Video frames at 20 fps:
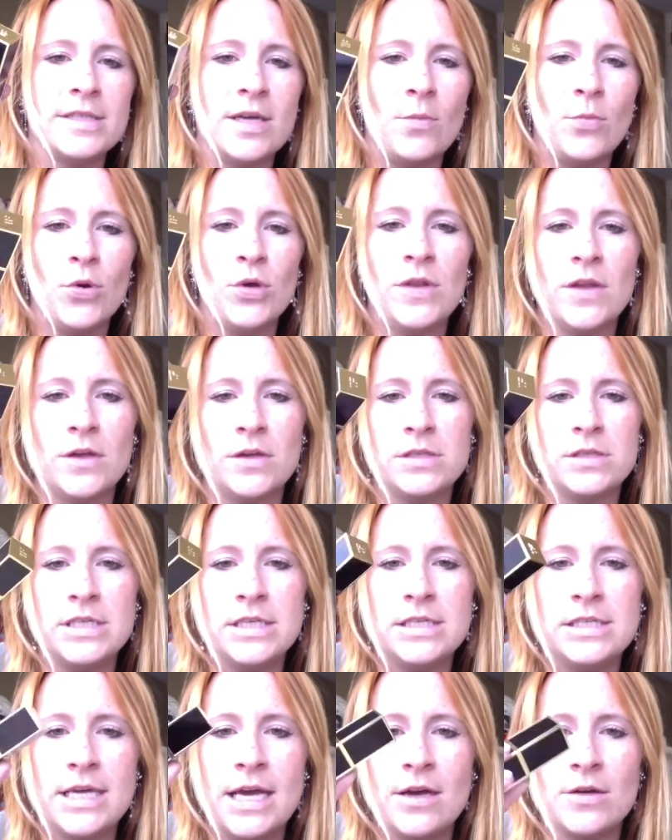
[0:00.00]
I'll put the
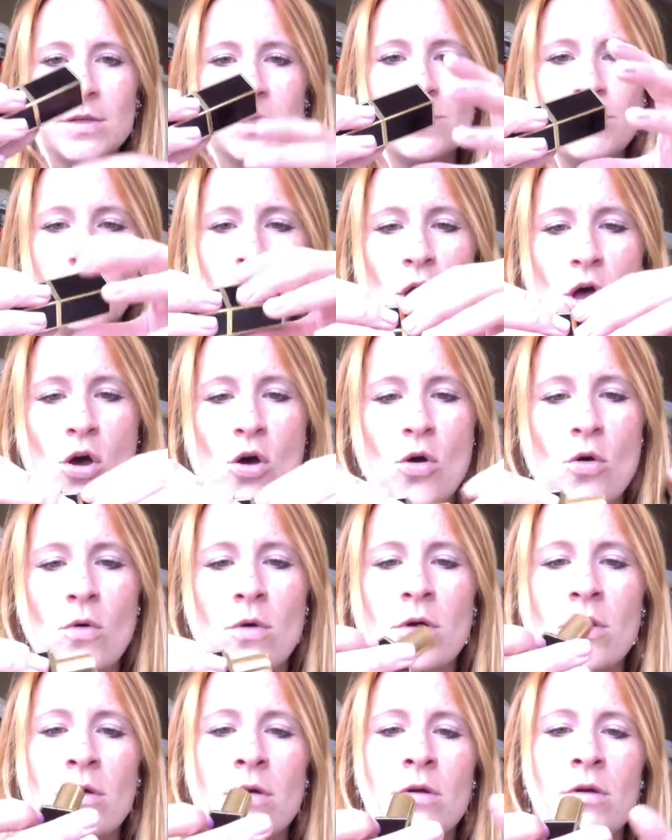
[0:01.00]
details
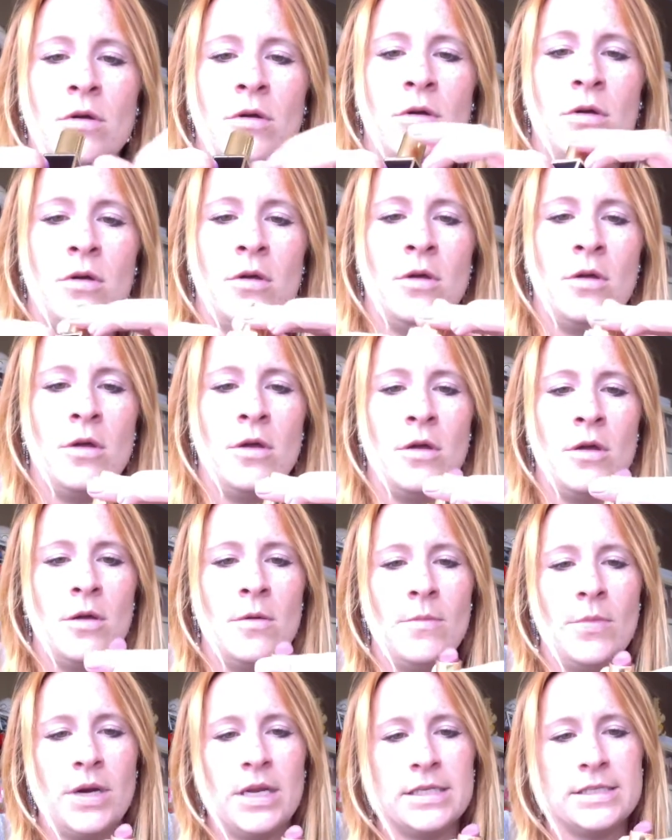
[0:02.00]
below.
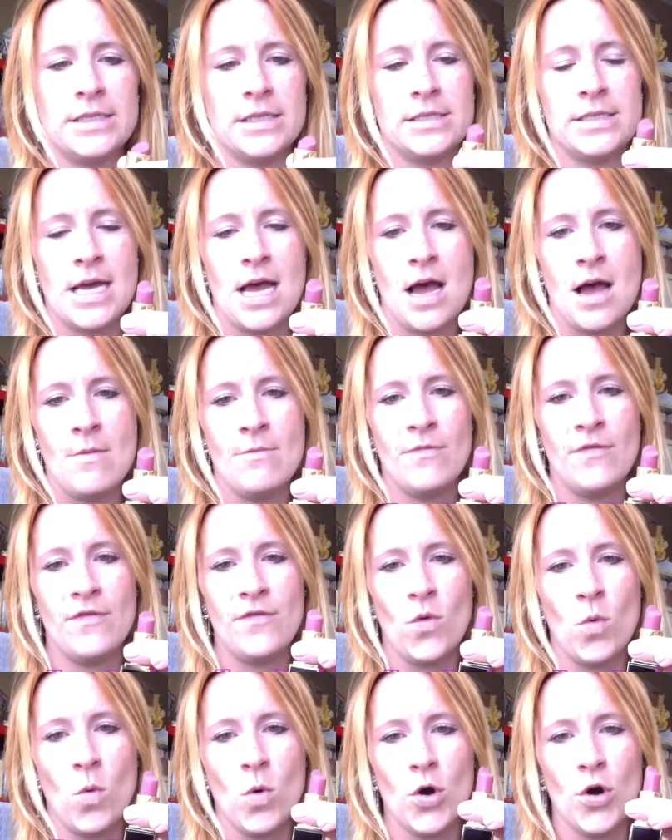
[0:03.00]
But it's a Tom
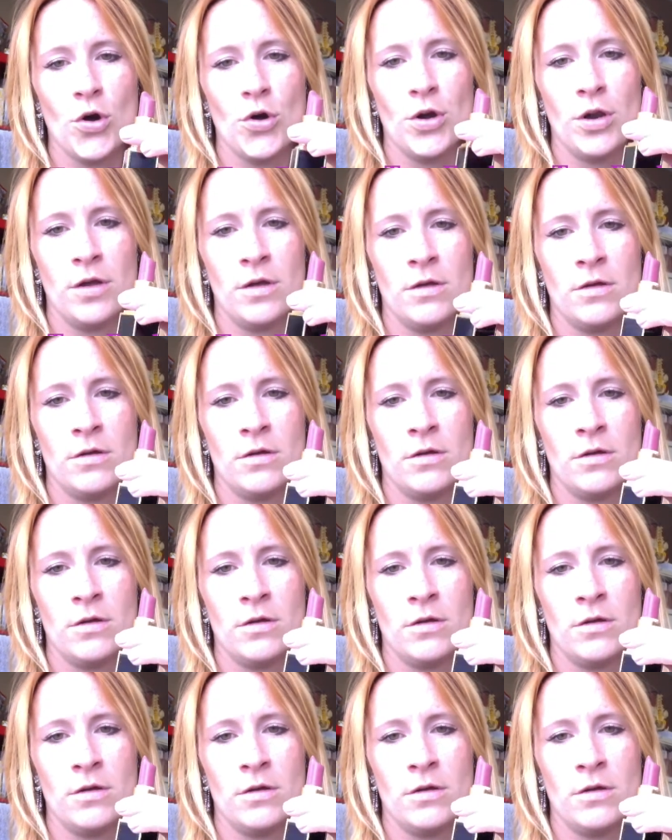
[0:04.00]
Ford.